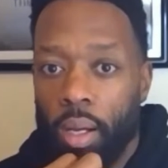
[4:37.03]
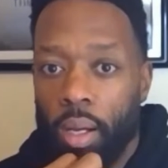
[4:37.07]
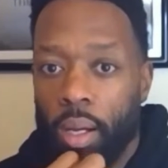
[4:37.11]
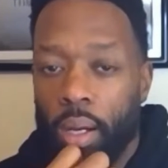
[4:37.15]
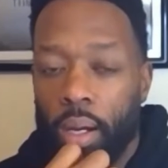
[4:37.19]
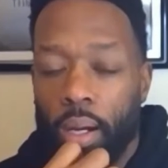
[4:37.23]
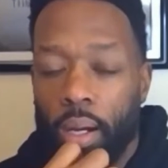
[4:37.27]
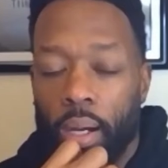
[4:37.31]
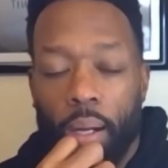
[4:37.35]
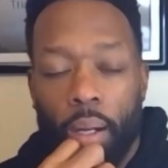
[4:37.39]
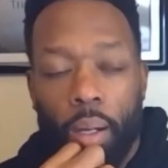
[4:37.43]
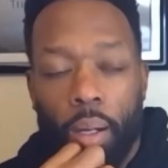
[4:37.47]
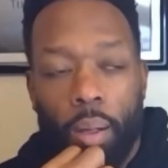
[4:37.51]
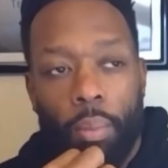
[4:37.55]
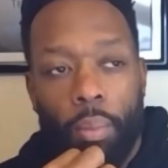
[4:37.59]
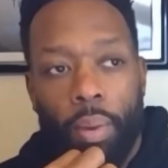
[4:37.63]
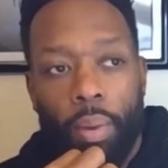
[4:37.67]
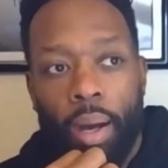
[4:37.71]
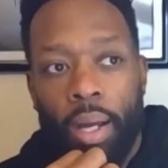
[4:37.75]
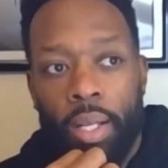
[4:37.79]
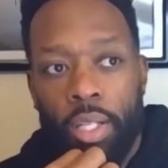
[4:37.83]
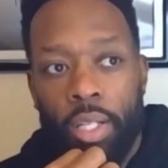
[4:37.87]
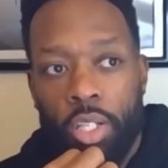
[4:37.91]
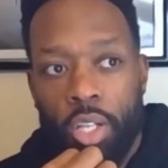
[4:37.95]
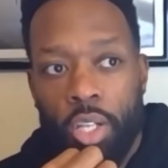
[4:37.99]

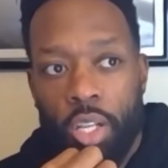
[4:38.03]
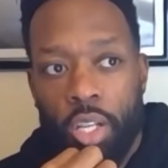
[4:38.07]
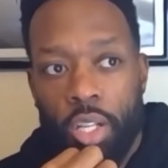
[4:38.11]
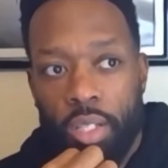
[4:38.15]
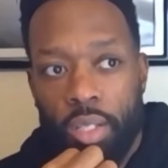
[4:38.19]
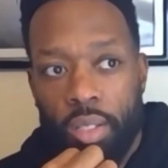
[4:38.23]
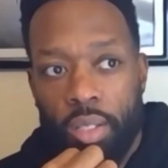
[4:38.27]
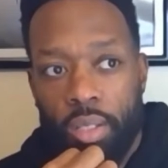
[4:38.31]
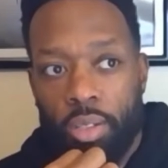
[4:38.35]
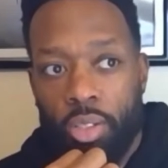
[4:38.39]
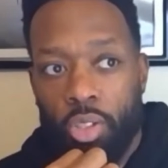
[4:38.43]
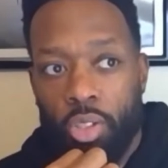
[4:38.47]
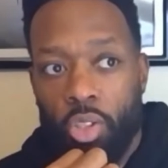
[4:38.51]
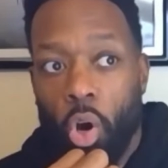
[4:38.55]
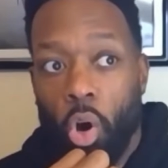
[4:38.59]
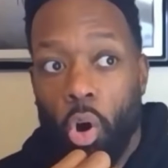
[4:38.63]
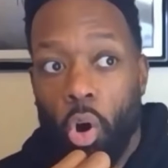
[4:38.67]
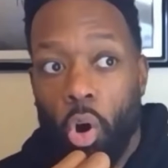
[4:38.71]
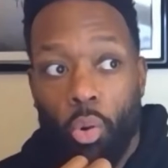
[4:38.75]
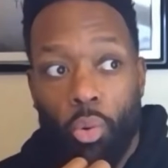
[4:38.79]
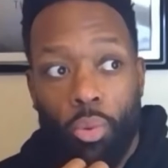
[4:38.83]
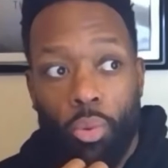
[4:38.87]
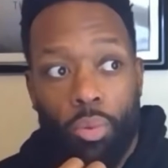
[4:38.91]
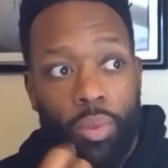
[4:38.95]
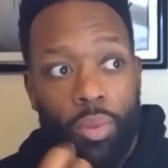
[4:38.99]
I just
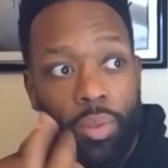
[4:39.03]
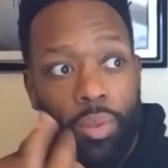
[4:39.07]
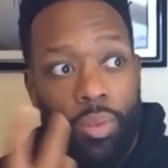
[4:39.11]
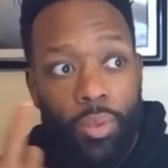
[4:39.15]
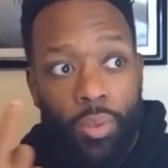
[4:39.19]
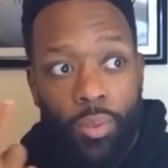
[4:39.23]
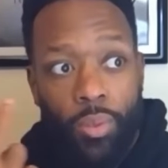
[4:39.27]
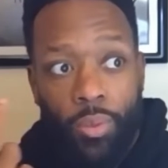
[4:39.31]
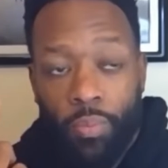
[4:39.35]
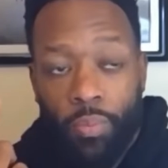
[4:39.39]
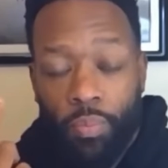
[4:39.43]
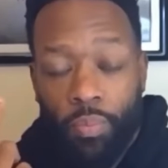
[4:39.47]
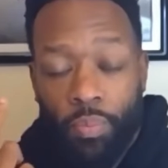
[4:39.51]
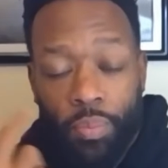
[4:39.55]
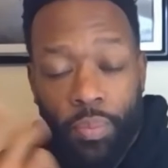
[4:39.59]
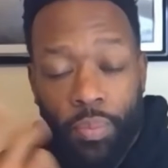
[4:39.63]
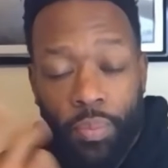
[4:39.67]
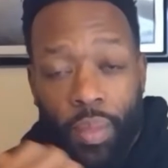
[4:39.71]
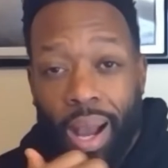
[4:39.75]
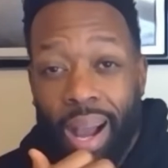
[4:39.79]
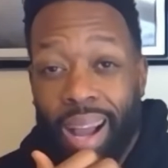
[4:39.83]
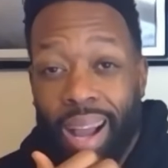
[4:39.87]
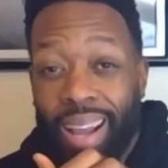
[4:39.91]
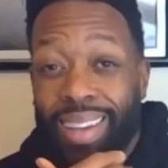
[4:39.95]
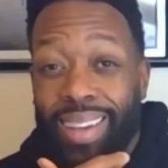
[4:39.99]
don't.
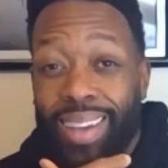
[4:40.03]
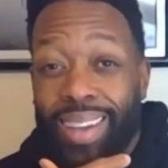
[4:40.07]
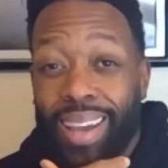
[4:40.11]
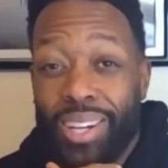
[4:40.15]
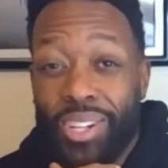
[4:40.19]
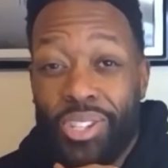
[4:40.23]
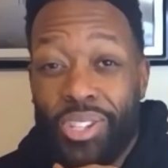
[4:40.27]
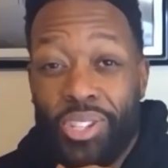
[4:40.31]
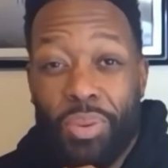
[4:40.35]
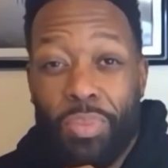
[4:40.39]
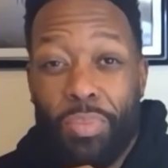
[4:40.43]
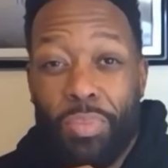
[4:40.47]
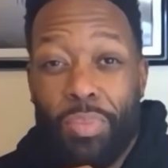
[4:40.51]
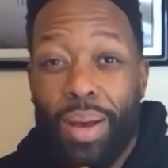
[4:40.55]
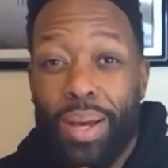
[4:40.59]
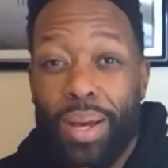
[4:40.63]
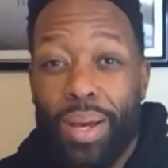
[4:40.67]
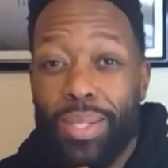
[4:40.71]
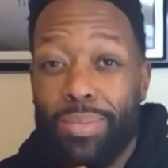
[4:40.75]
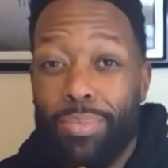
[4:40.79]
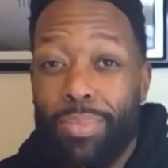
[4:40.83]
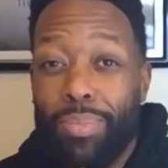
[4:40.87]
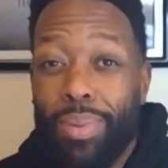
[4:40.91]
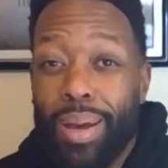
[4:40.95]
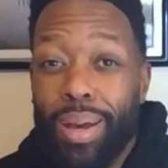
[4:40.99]
I guess your
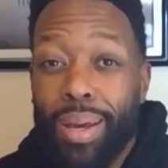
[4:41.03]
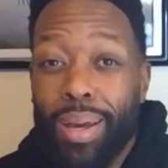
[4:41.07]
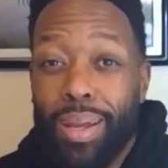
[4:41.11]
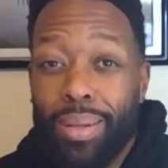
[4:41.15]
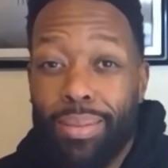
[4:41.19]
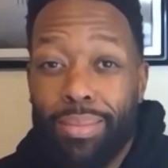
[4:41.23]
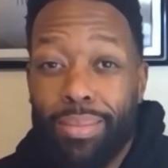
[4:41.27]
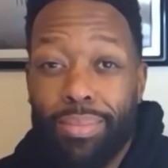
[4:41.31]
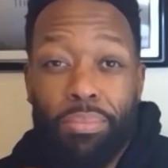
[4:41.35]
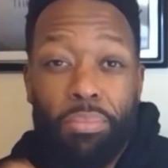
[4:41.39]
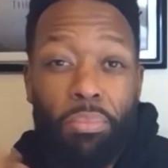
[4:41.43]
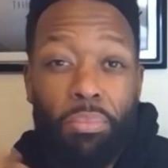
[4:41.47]
best bet